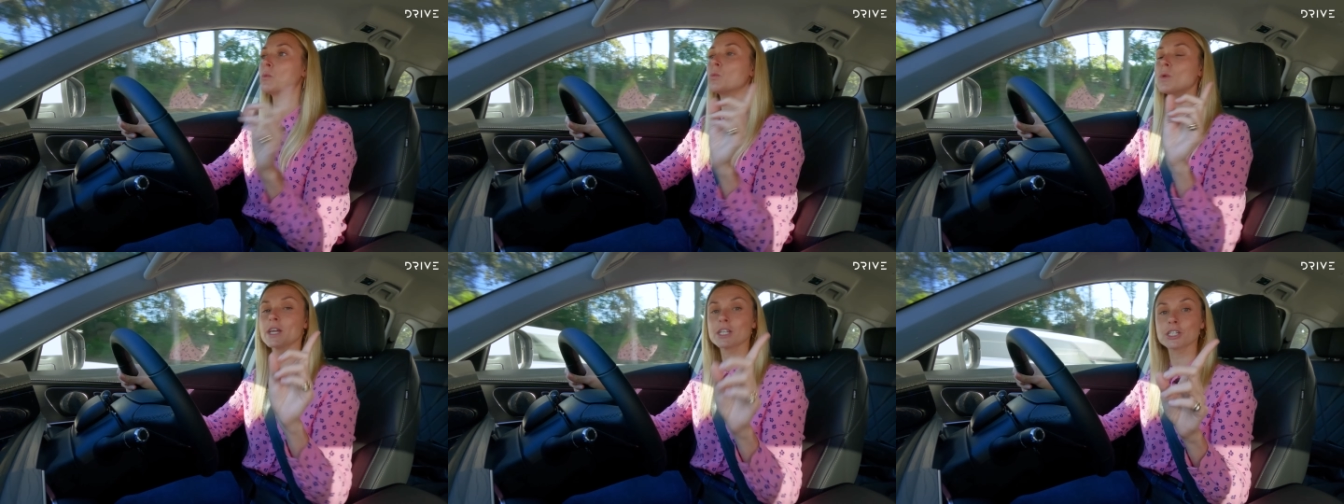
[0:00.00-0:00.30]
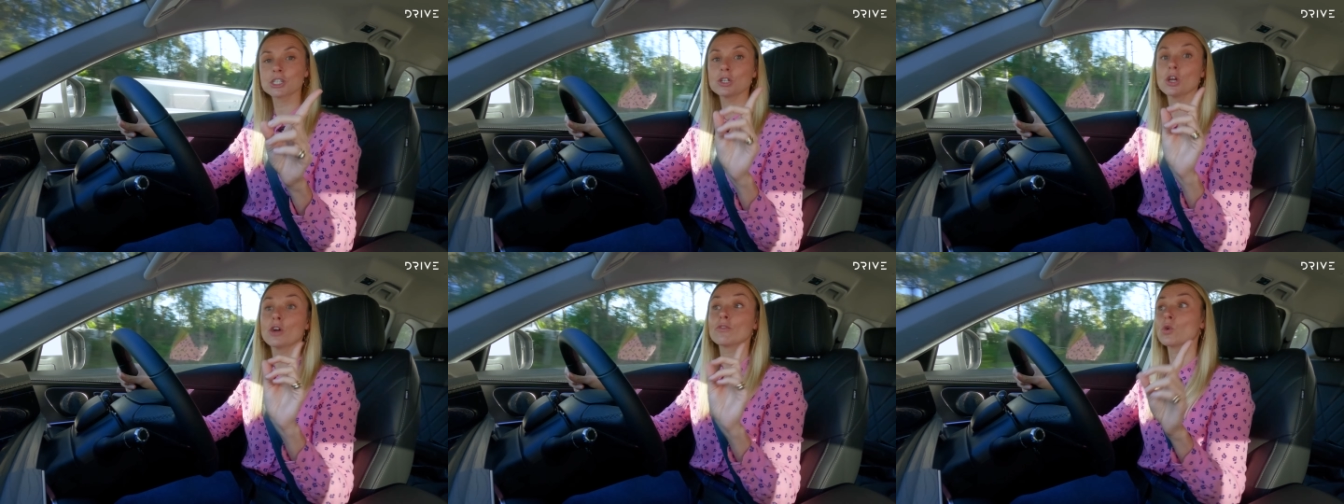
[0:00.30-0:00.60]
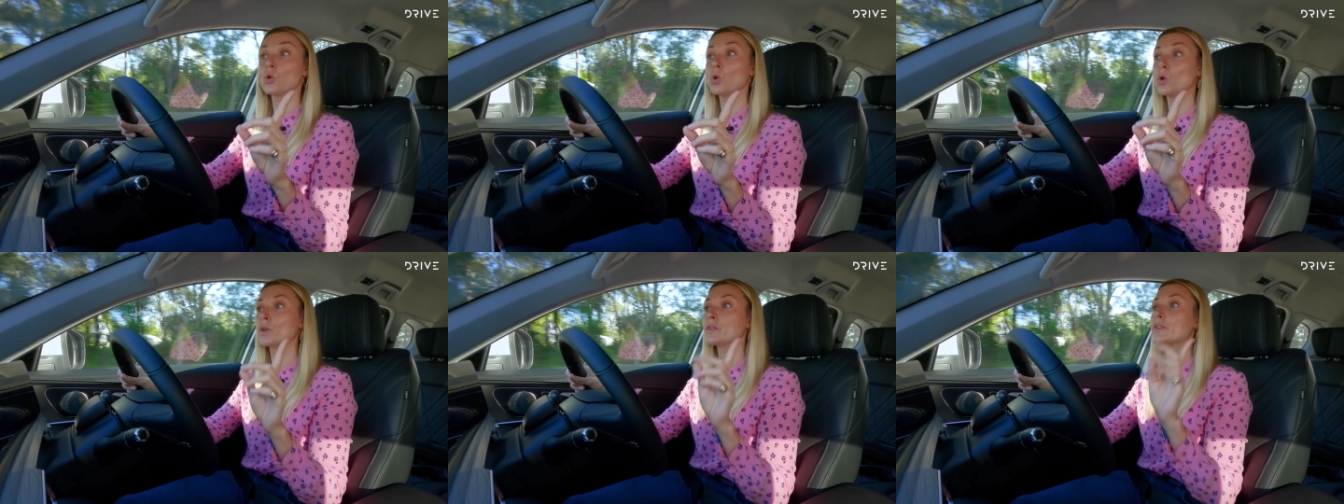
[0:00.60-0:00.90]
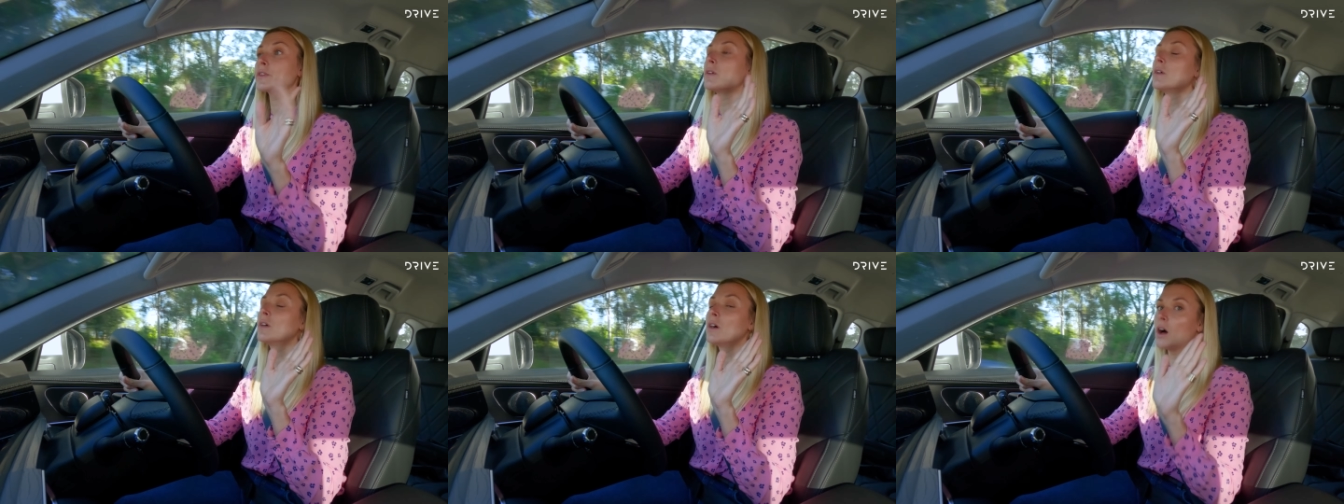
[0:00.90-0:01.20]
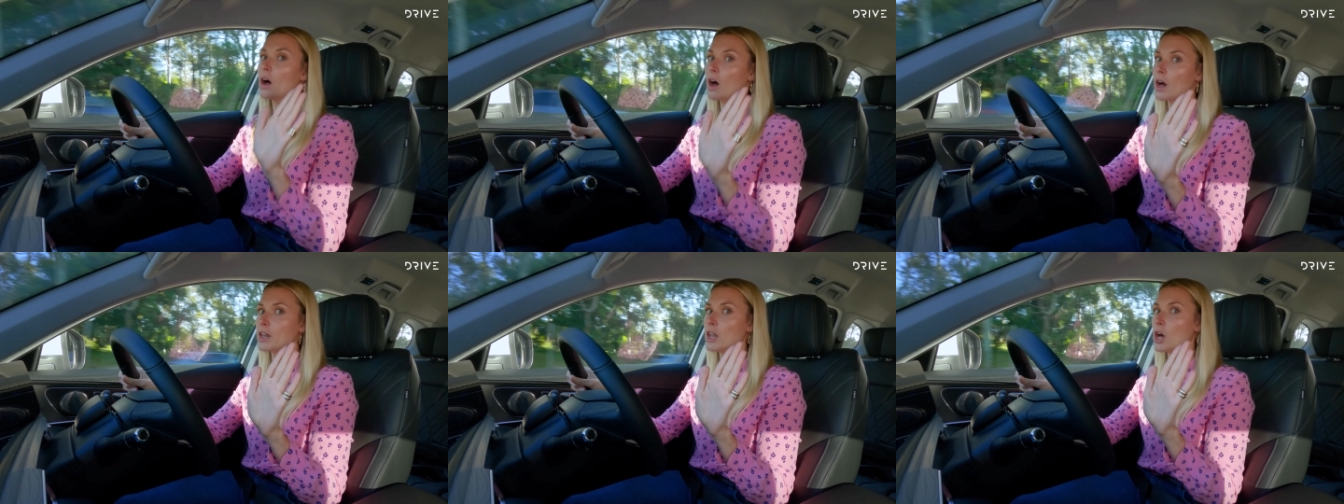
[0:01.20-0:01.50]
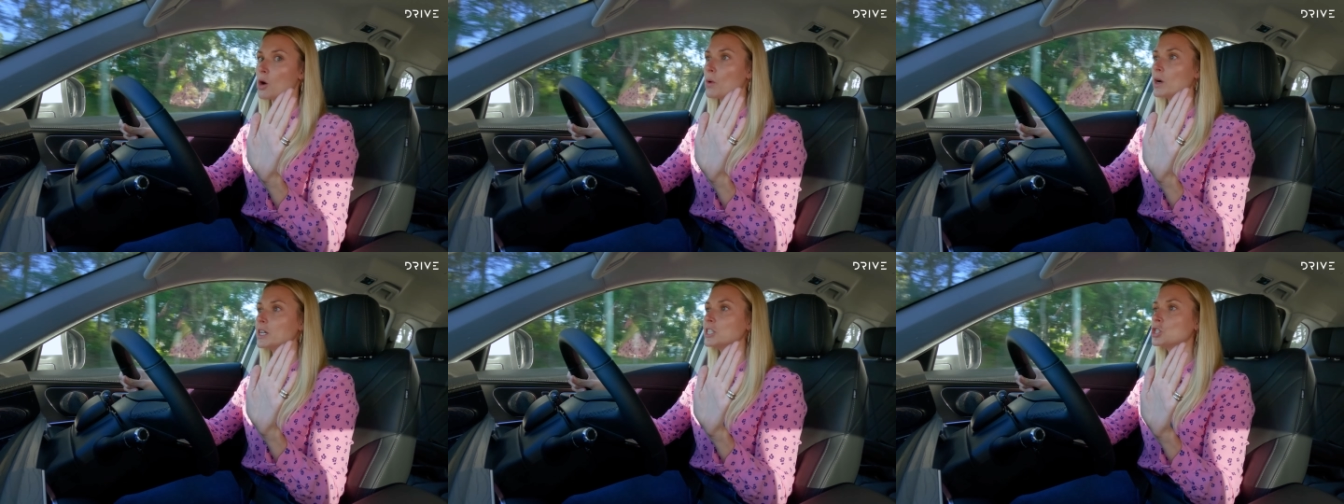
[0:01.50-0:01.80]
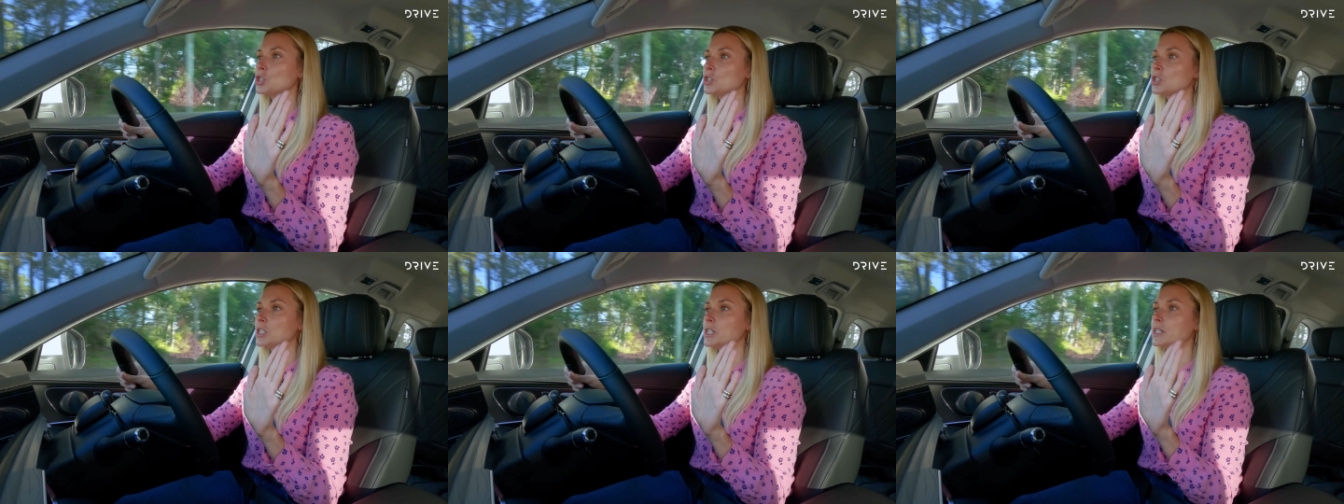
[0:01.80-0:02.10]
which of course I know I
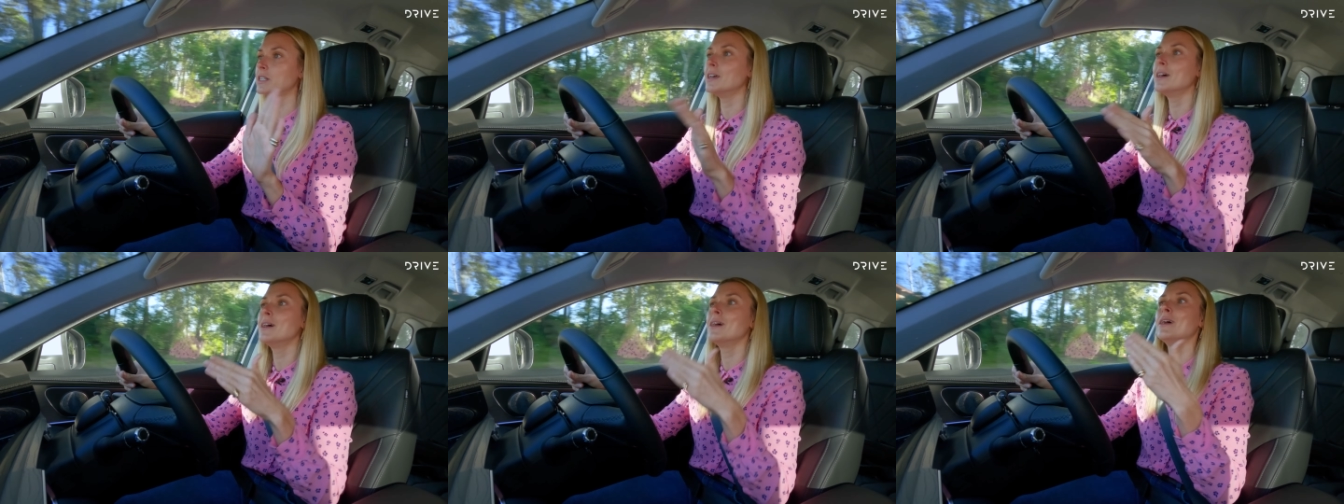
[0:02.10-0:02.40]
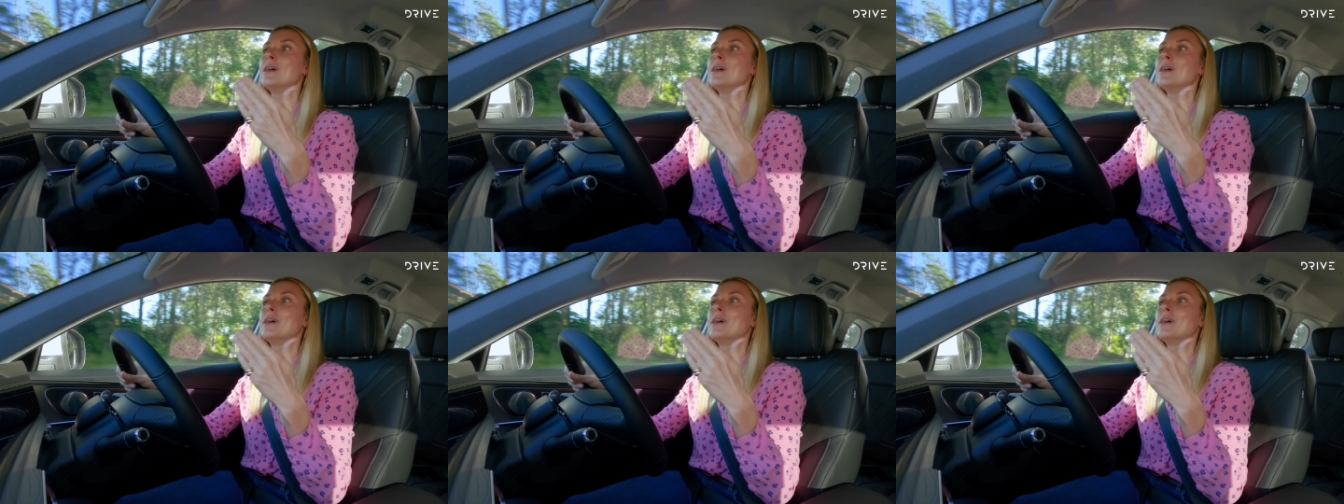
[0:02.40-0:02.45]
shouldn't,